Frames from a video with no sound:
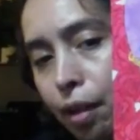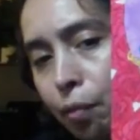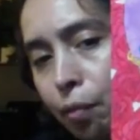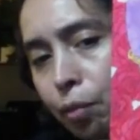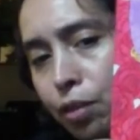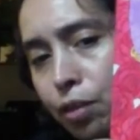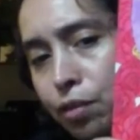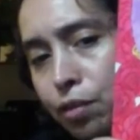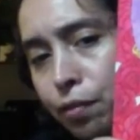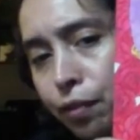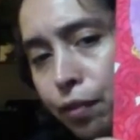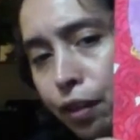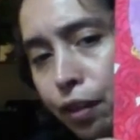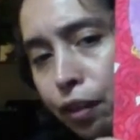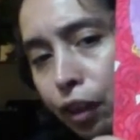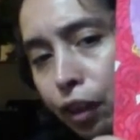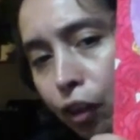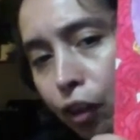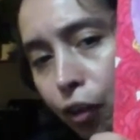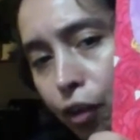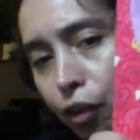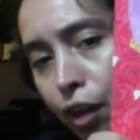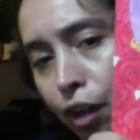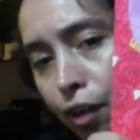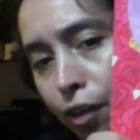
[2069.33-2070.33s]
wasn't very
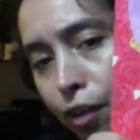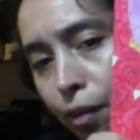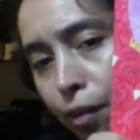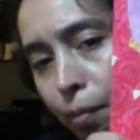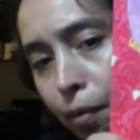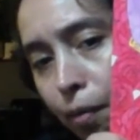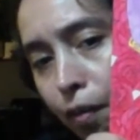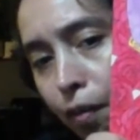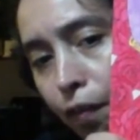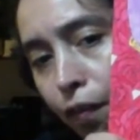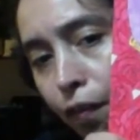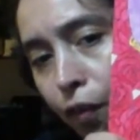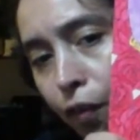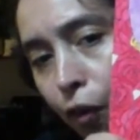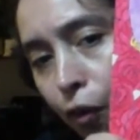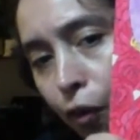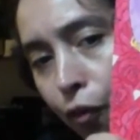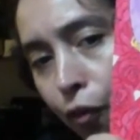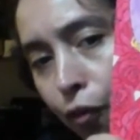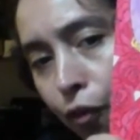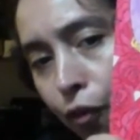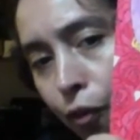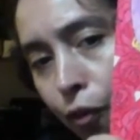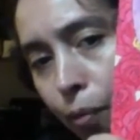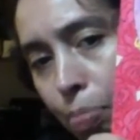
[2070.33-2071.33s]
good at them at
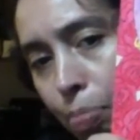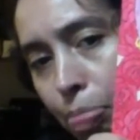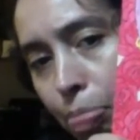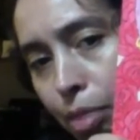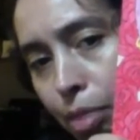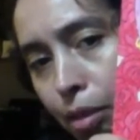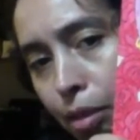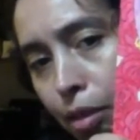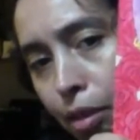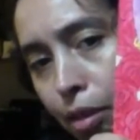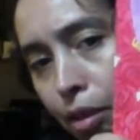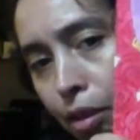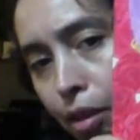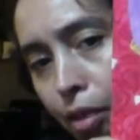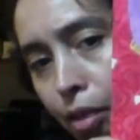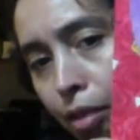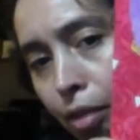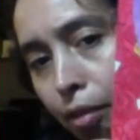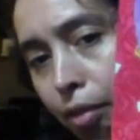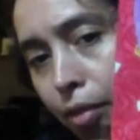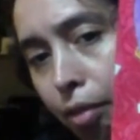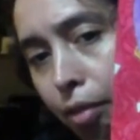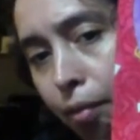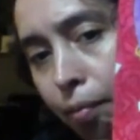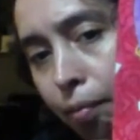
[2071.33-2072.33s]
first. So
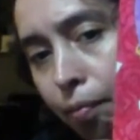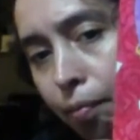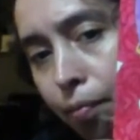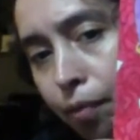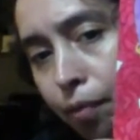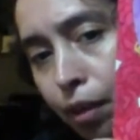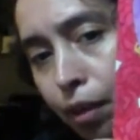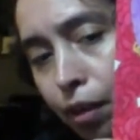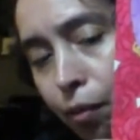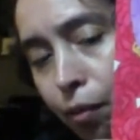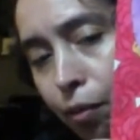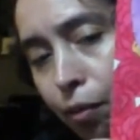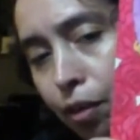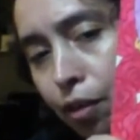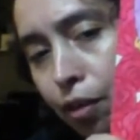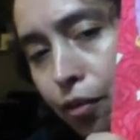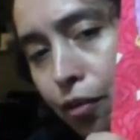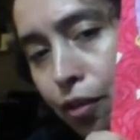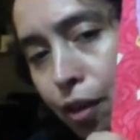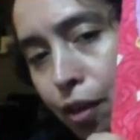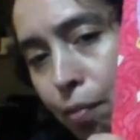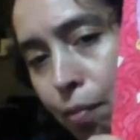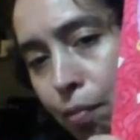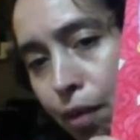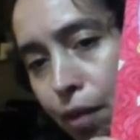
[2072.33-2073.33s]
you know what they
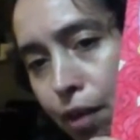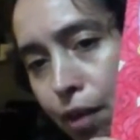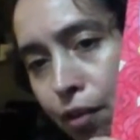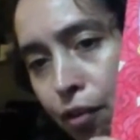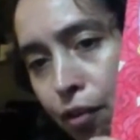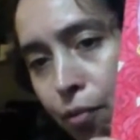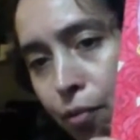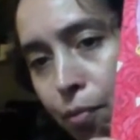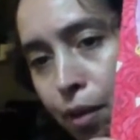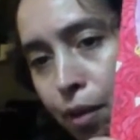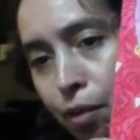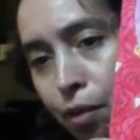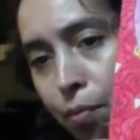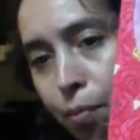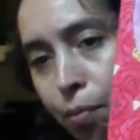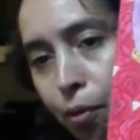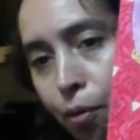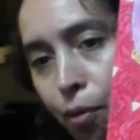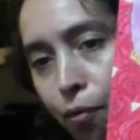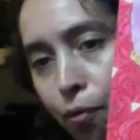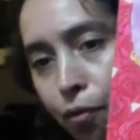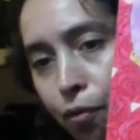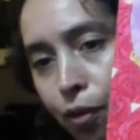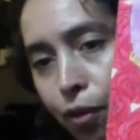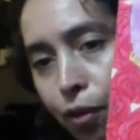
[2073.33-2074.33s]
say, practice makes
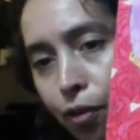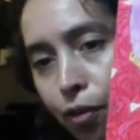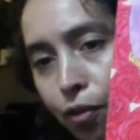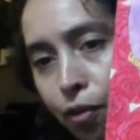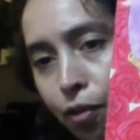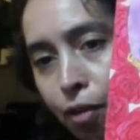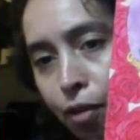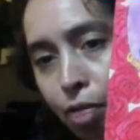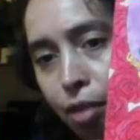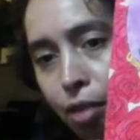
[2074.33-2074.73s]
perfect.